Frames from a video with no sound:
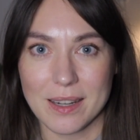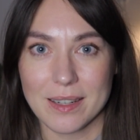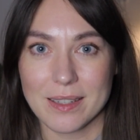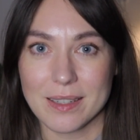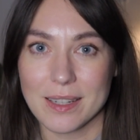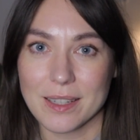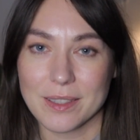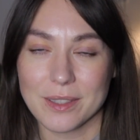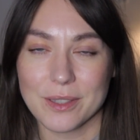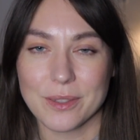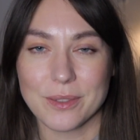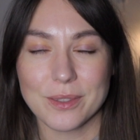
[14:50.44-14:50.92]
are
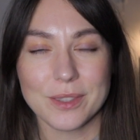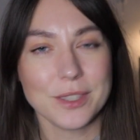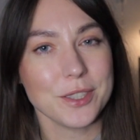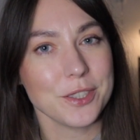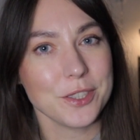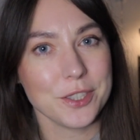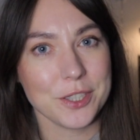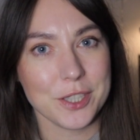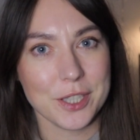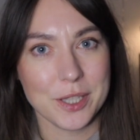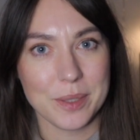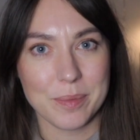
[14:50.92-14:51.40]
not only
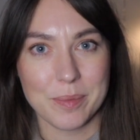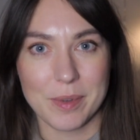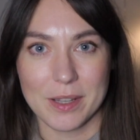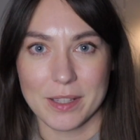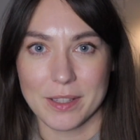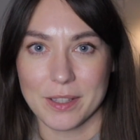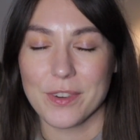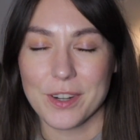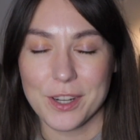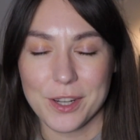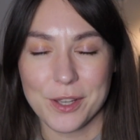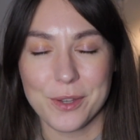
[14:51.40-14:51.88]
cheap and
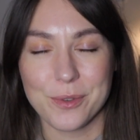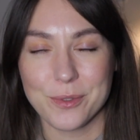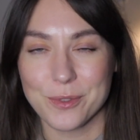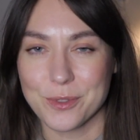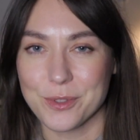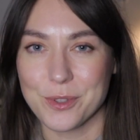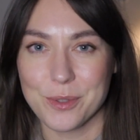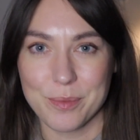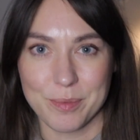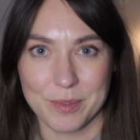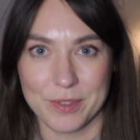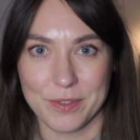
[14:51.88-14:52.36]
very good
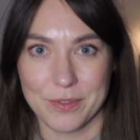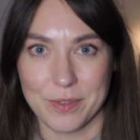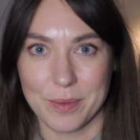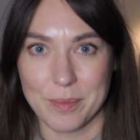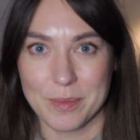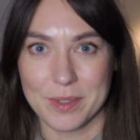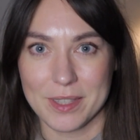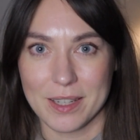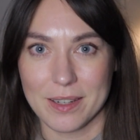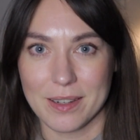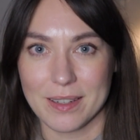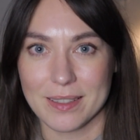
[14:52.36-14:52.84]
dupes from
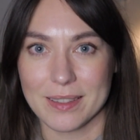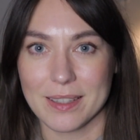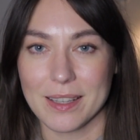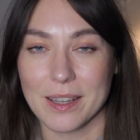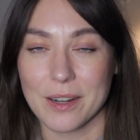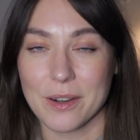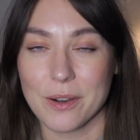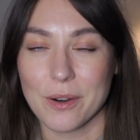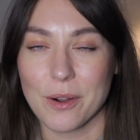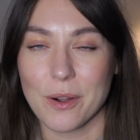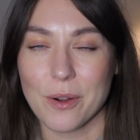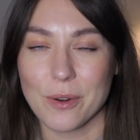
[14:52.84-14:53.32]
Zara, they
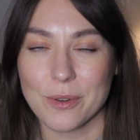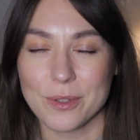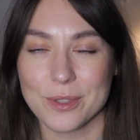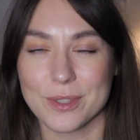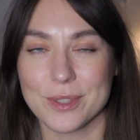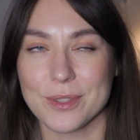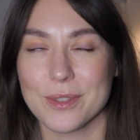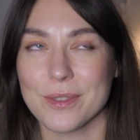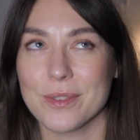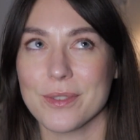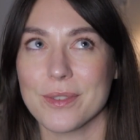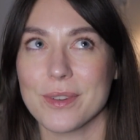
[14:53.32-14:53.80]
are
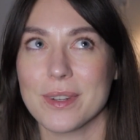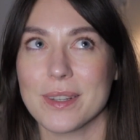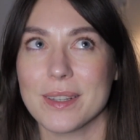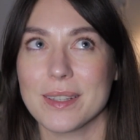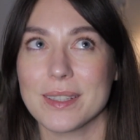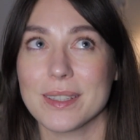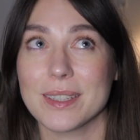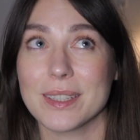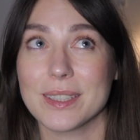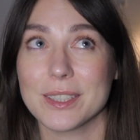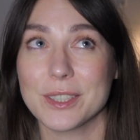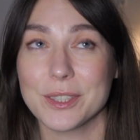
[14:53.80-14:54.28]
also
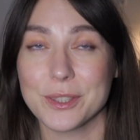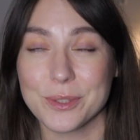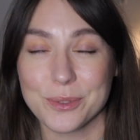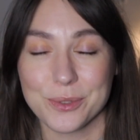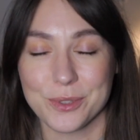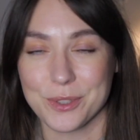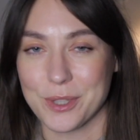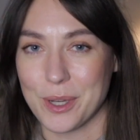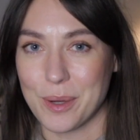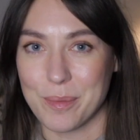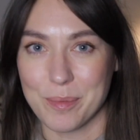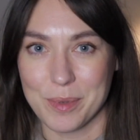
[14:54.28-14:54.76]

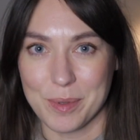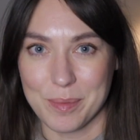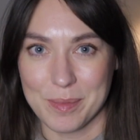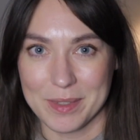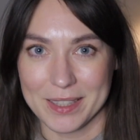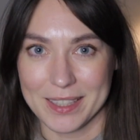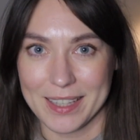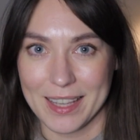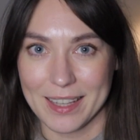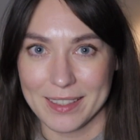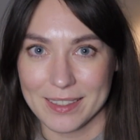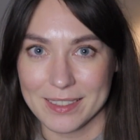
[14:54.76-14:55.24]
huge
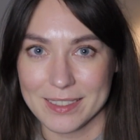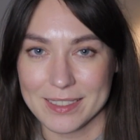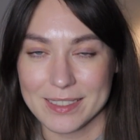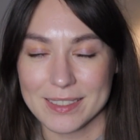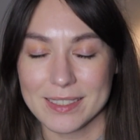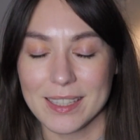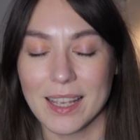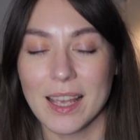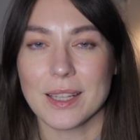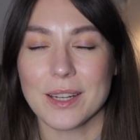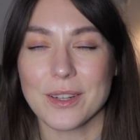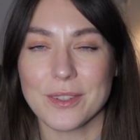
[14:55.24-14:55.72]
compliment getters.
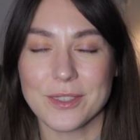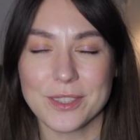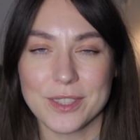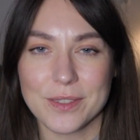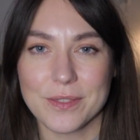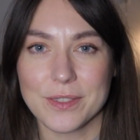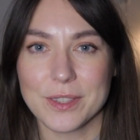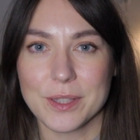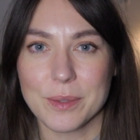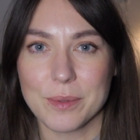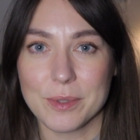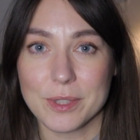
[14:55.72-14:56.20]
The
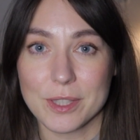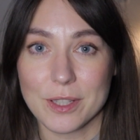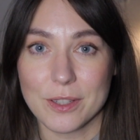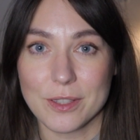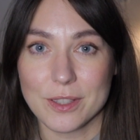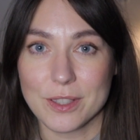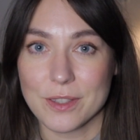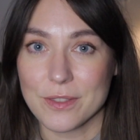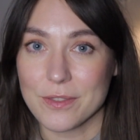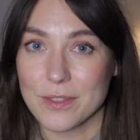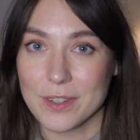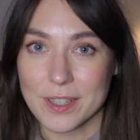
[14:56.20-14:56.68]
longevity was
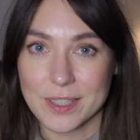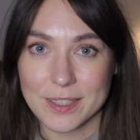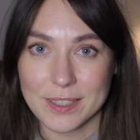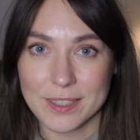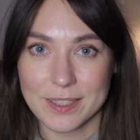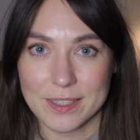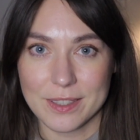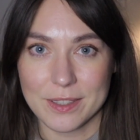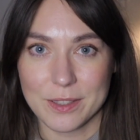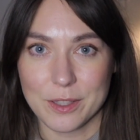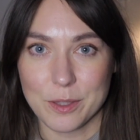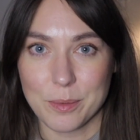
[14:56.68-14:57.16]
also very
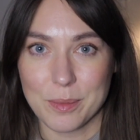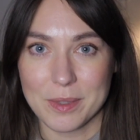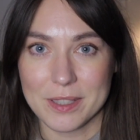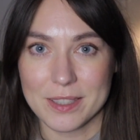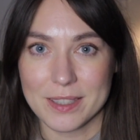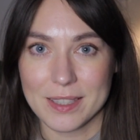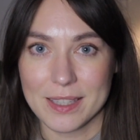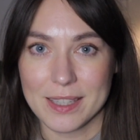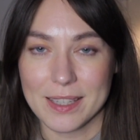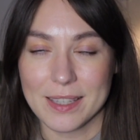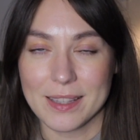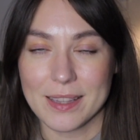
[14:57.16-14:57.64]
decent on my
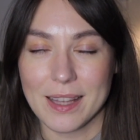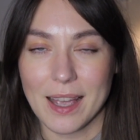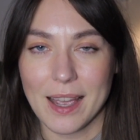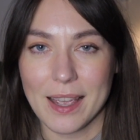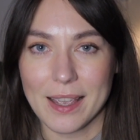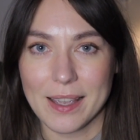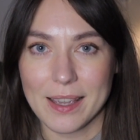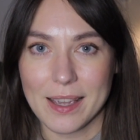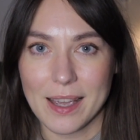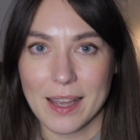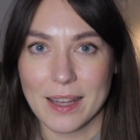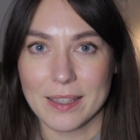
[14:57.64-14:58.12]
skin. I
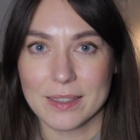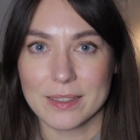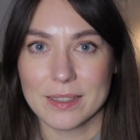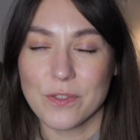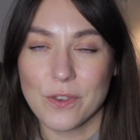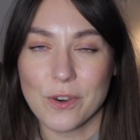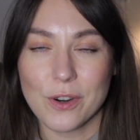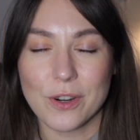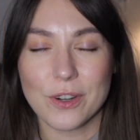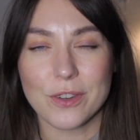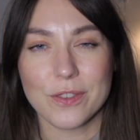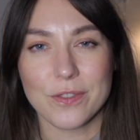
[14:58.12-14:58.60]
got
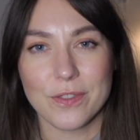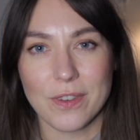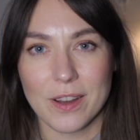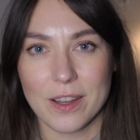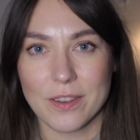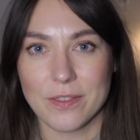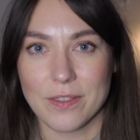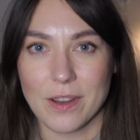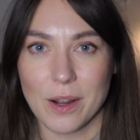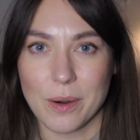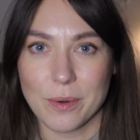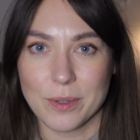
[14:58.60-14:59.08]
4 or
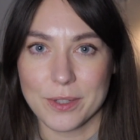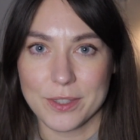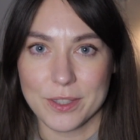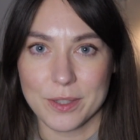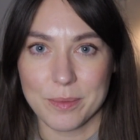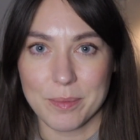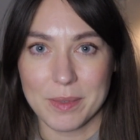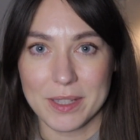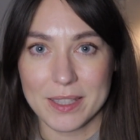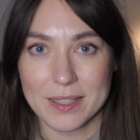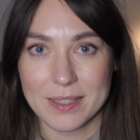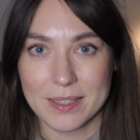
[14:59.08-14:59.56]
5 hours
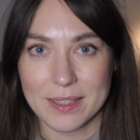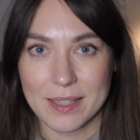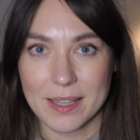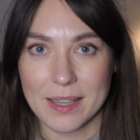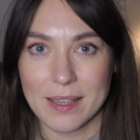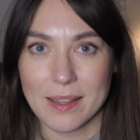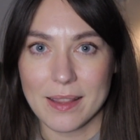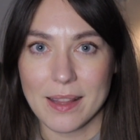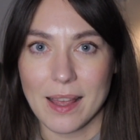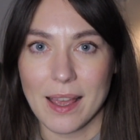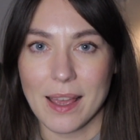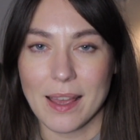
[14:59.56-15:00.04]
on my
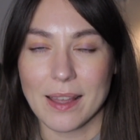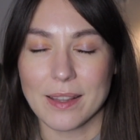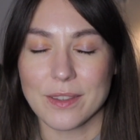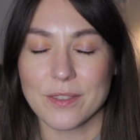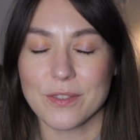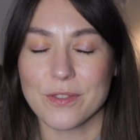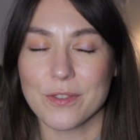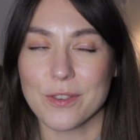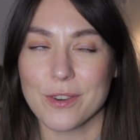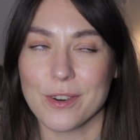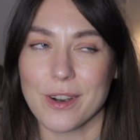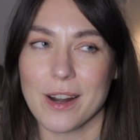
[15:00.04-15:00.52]
skin and
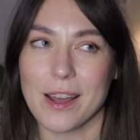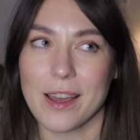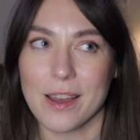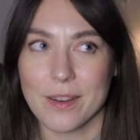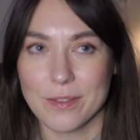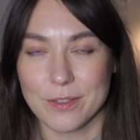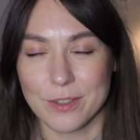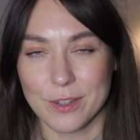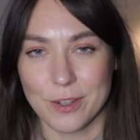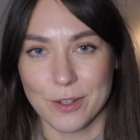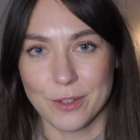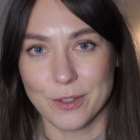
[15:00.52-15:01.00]
forever